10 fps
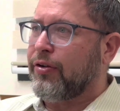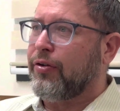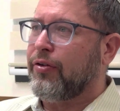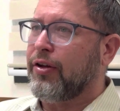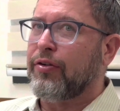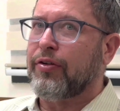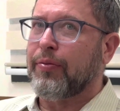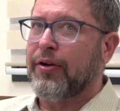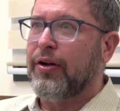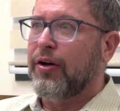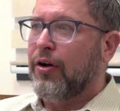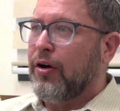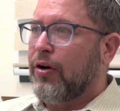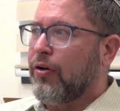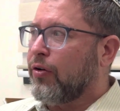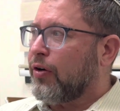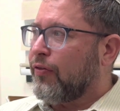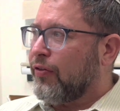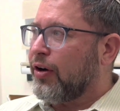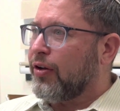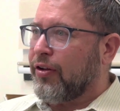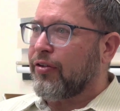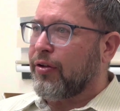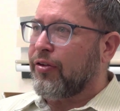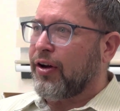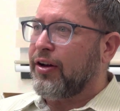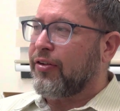who think there's a place, these are the Zionist